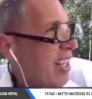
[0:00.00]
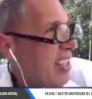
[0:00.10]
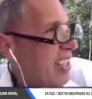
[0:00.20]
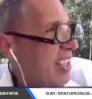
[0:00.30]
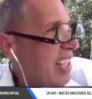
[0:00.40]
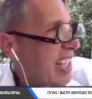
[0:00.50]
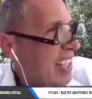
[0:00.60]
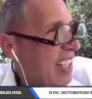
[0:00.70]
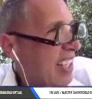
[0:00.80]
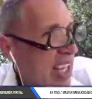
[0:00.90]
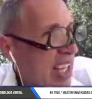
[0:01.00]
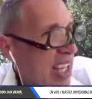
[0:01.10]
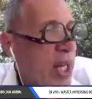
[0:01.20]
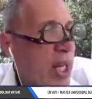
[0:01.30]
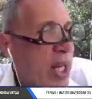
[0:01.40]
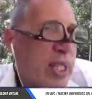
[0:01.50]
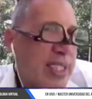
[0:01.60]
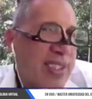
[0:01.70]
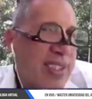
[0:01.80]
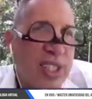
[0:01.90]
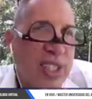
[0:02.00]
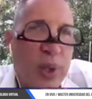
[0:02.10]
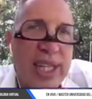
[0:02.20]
in that we know that science